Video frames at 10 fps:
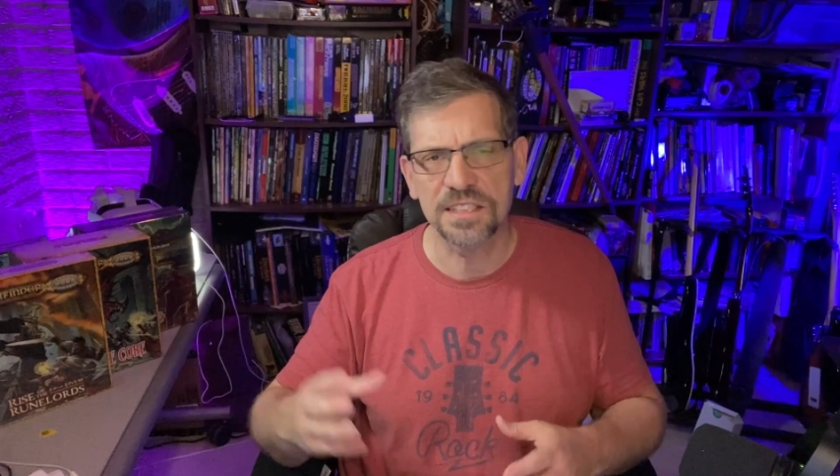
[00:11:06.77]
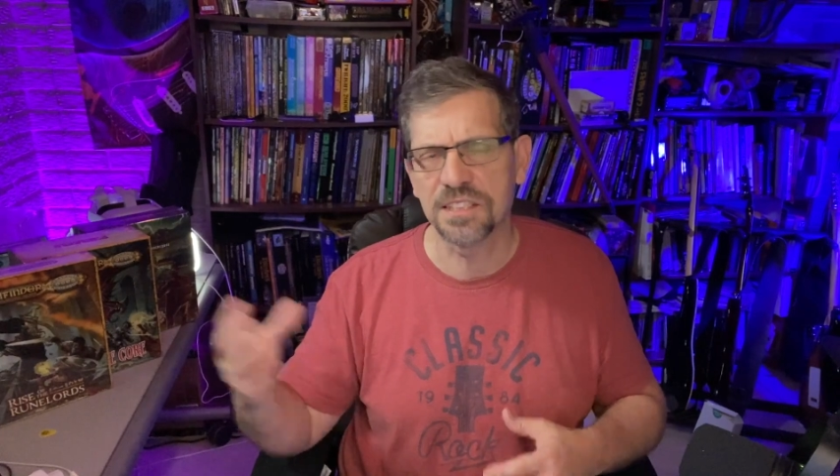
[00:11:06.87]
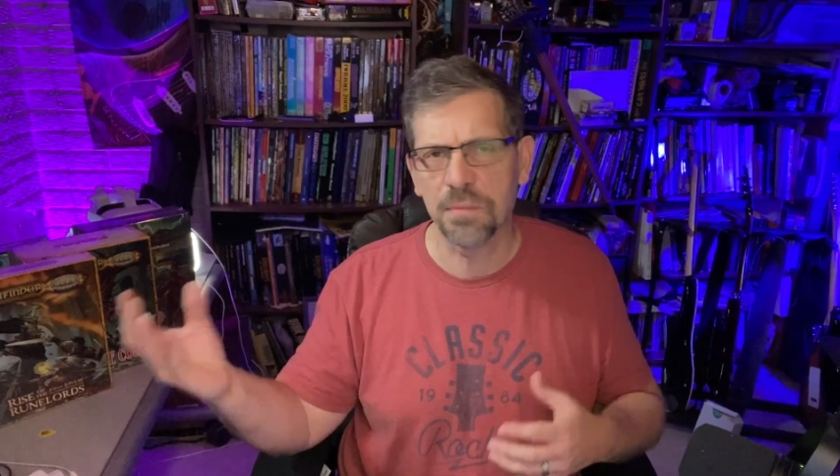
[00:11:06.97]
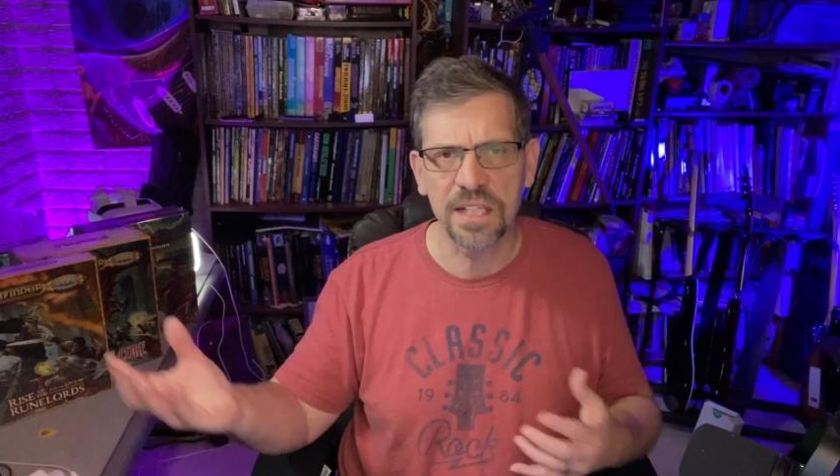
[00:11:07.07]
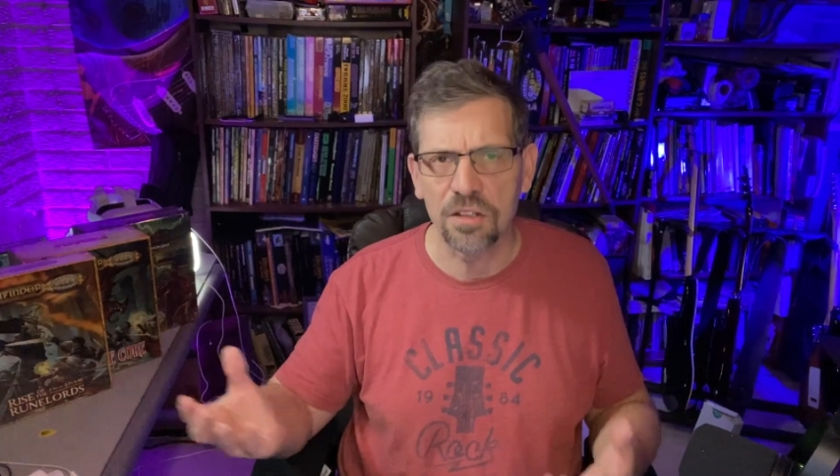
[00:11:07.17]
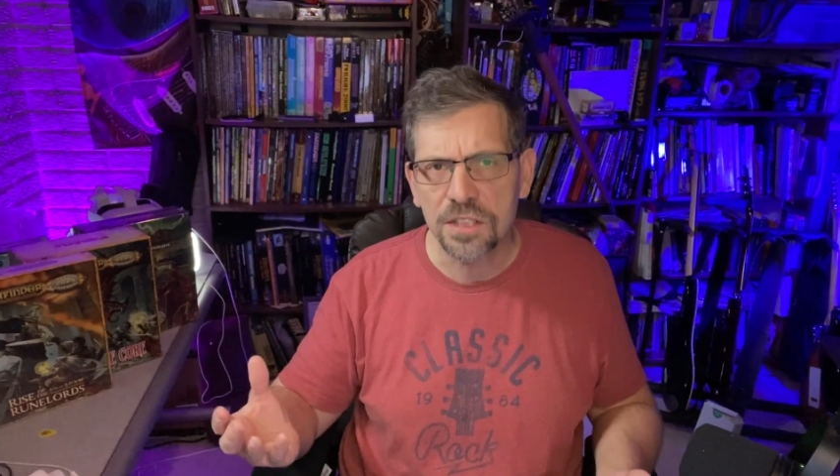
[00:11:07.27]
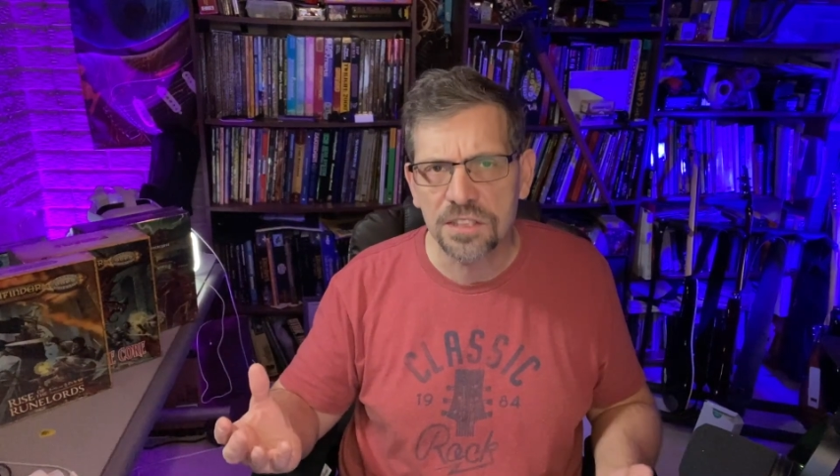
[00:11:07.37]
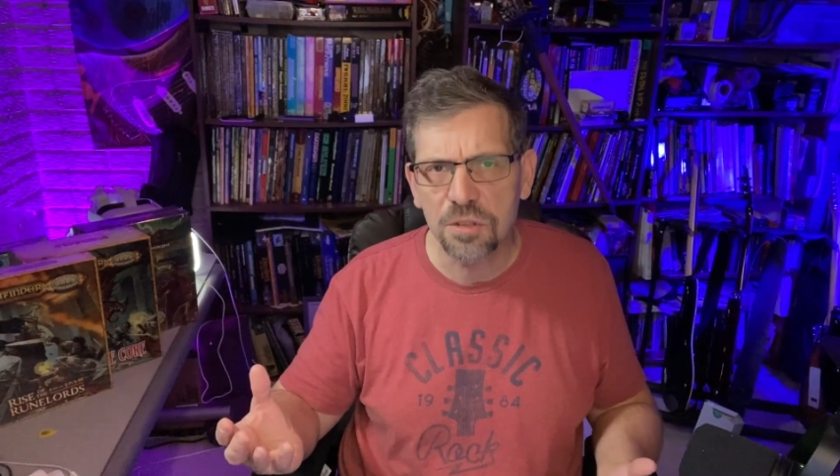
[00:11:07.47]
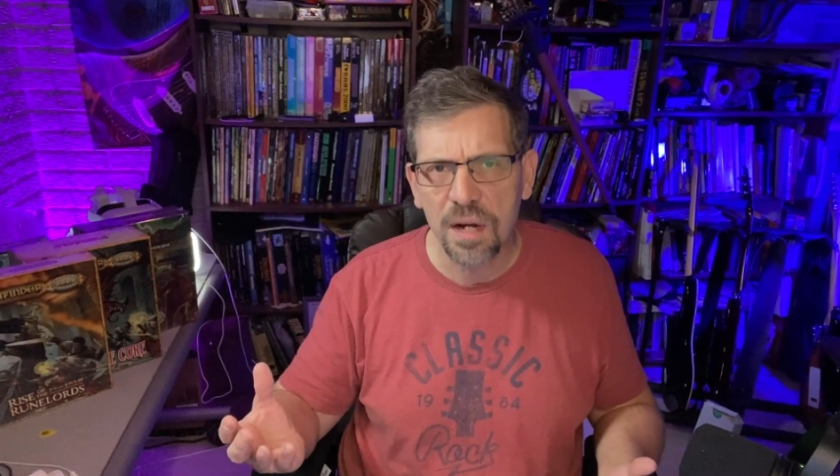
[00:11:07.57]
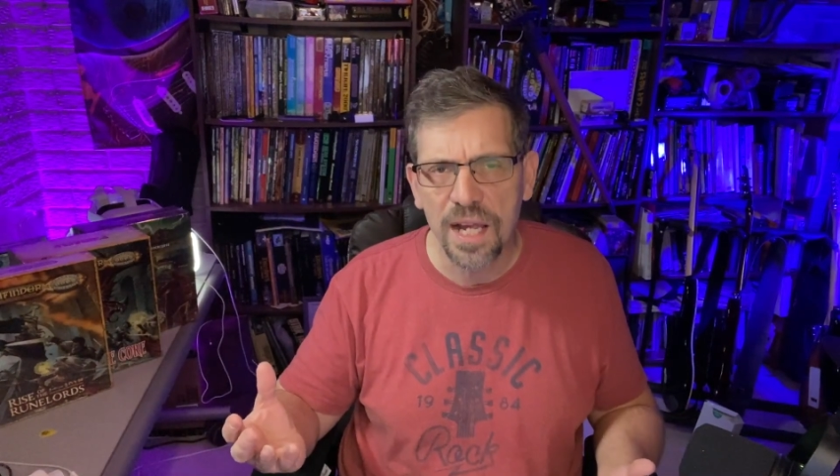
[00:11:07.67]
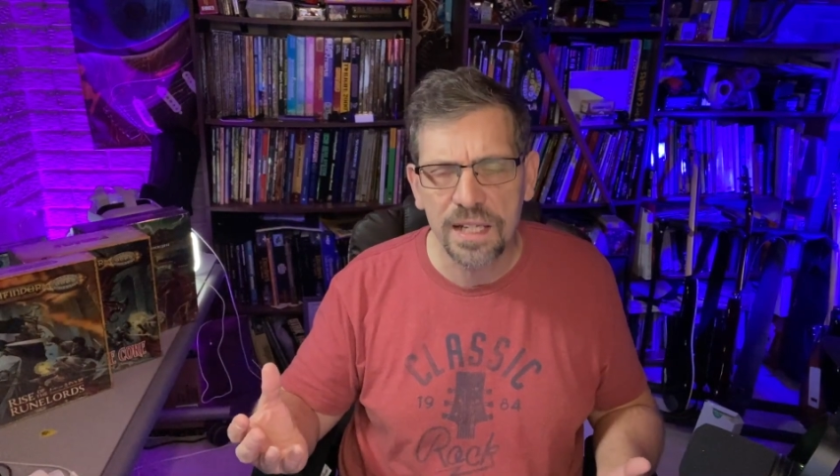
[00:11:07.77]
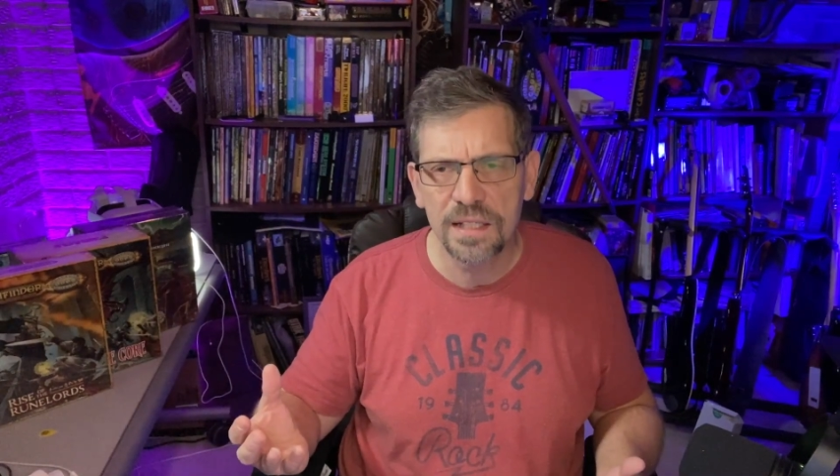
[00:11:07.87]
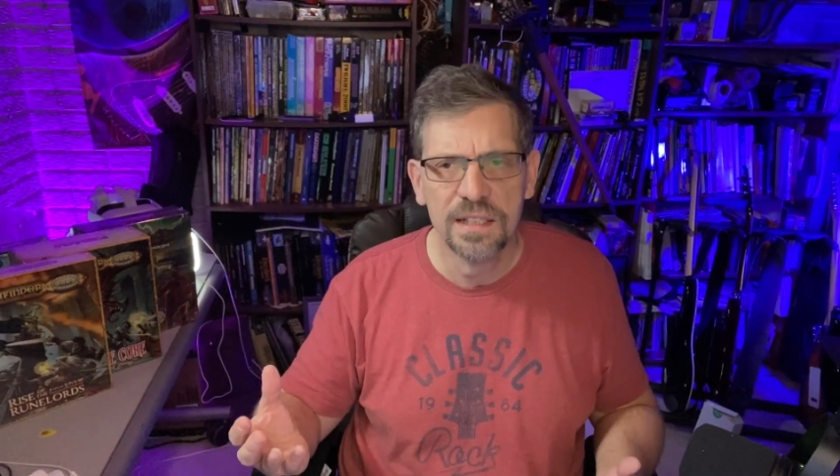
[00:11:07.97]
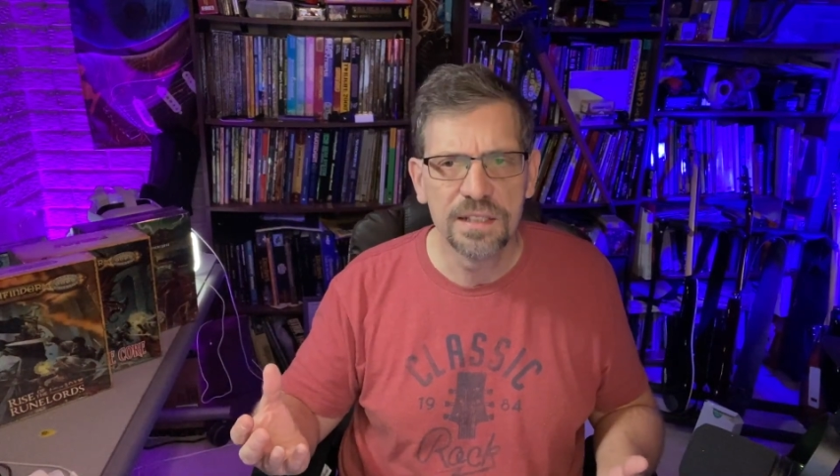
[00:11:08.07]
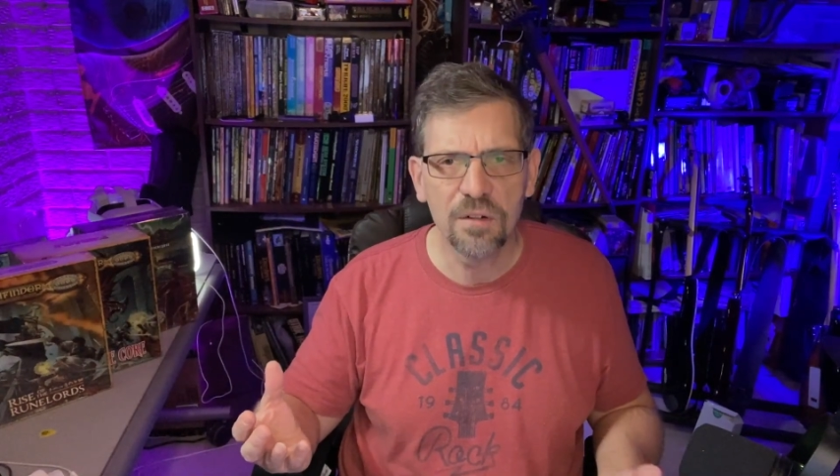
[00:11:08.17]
doesn't mean it looks the way.